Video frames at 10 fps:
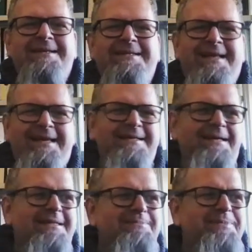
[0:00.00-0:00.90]

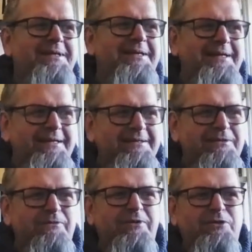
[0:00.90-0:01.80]
data is being linked
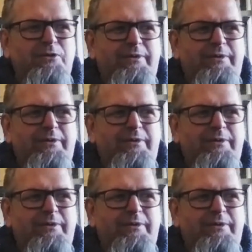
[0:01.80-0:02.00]
to visual